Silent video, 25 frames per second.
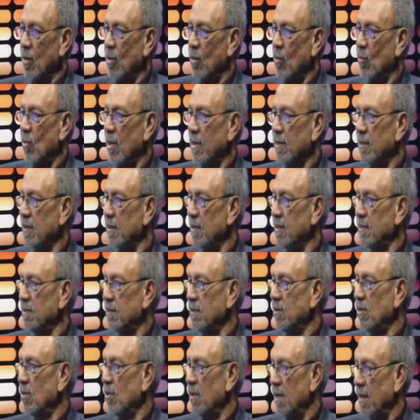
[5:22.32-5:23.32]
one
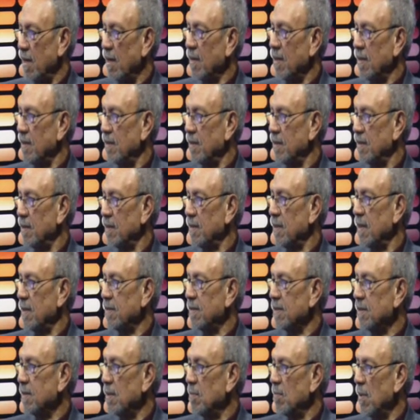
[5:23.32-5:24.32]
country or another that
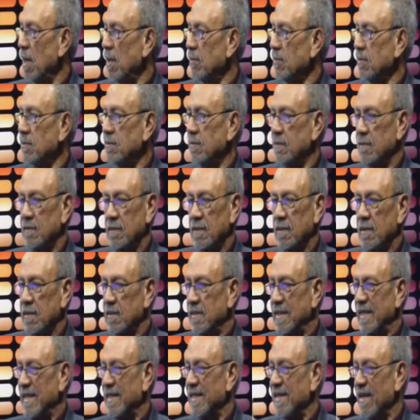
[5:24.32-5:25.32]
is about, is
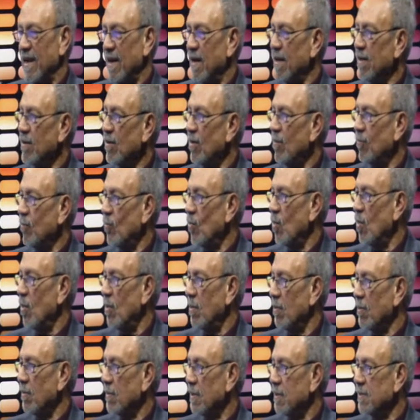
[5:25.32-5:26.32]
in the eye of
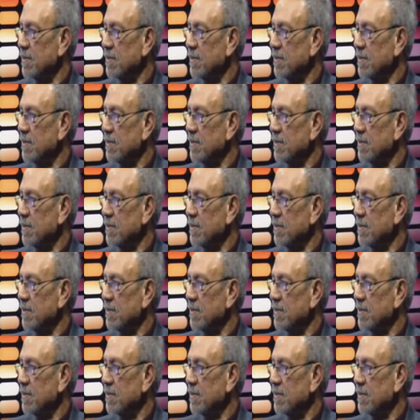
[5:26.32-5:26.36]
war.